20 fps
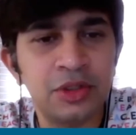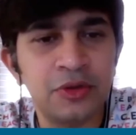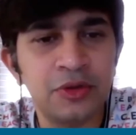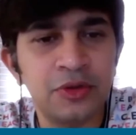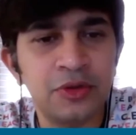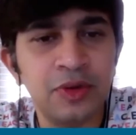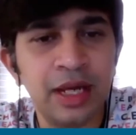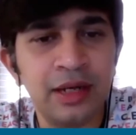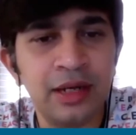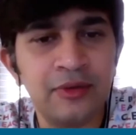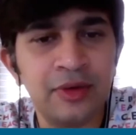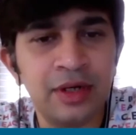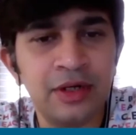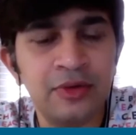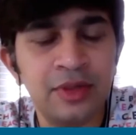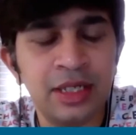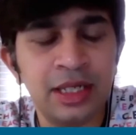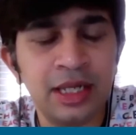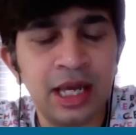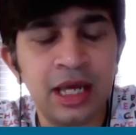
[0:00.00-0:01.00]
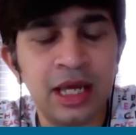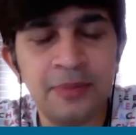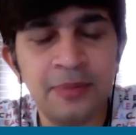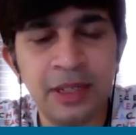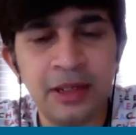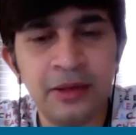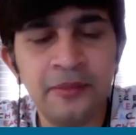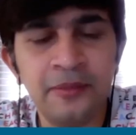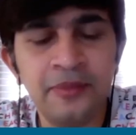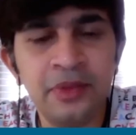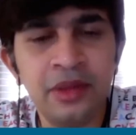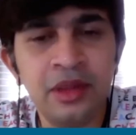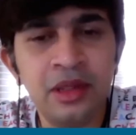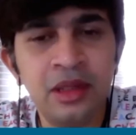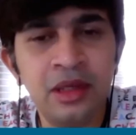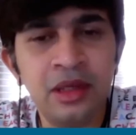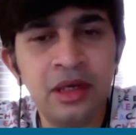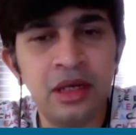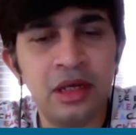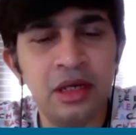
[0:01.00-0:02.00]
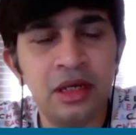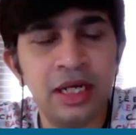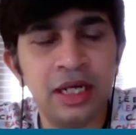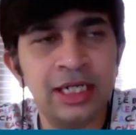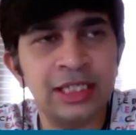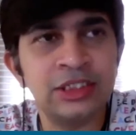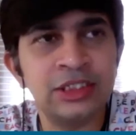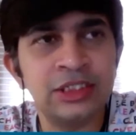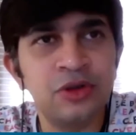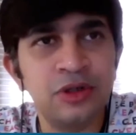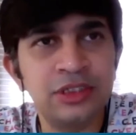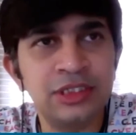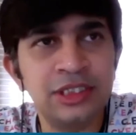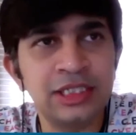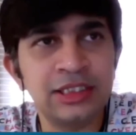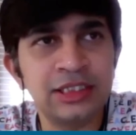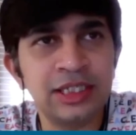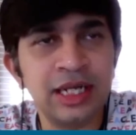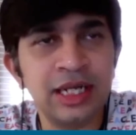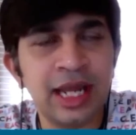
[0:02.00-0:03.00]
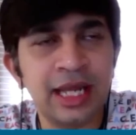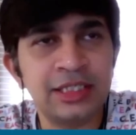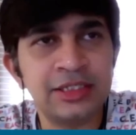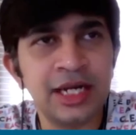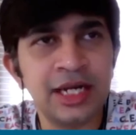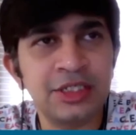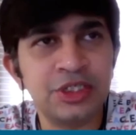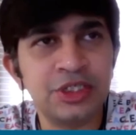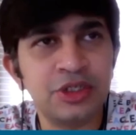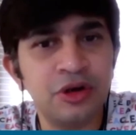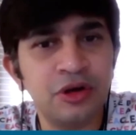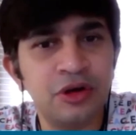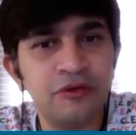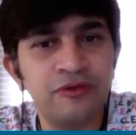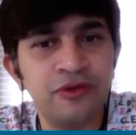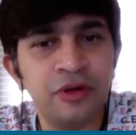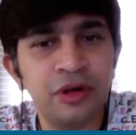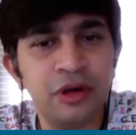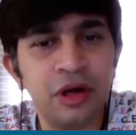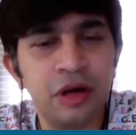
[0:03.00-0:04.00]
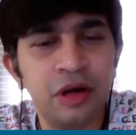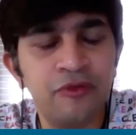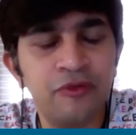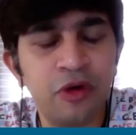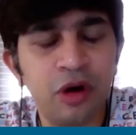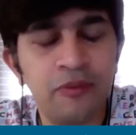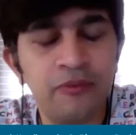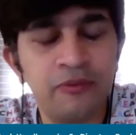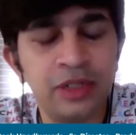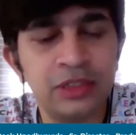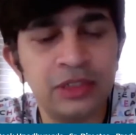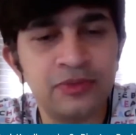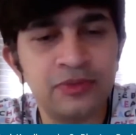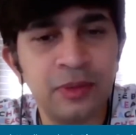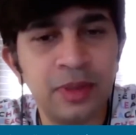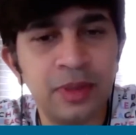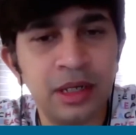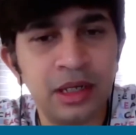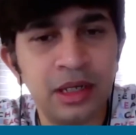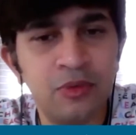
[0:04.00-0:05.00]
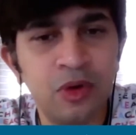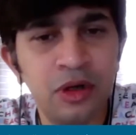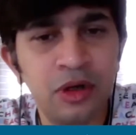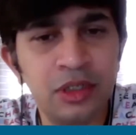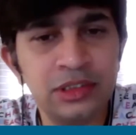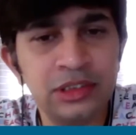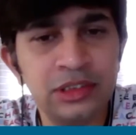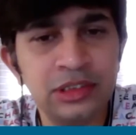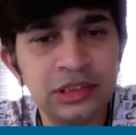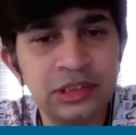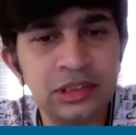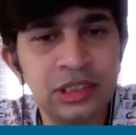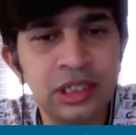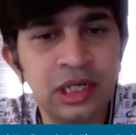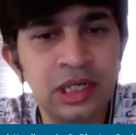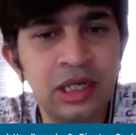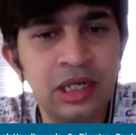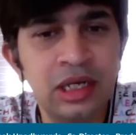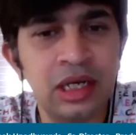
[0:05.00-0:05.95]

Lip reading: through to entry into the ERP. It is not just an extraction of a form fills from invoices.